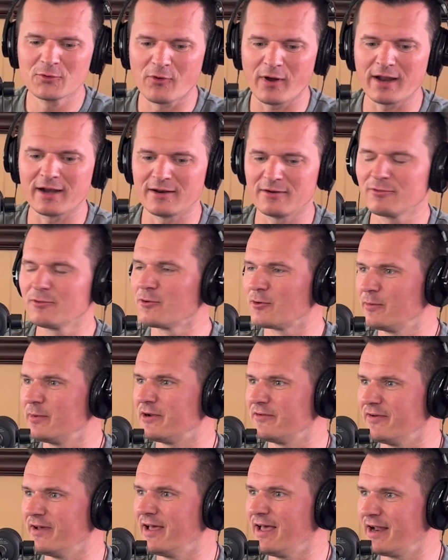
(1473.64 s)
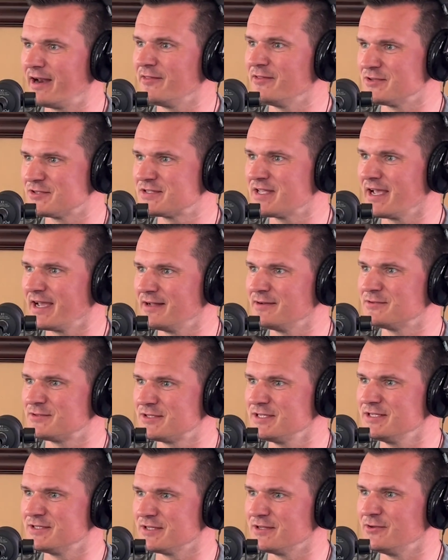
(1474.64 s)
Granted, a little bit of a head in the sand
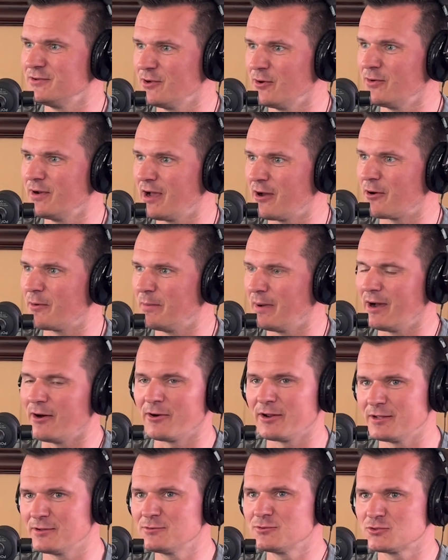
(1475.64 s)
season, no doubt about it.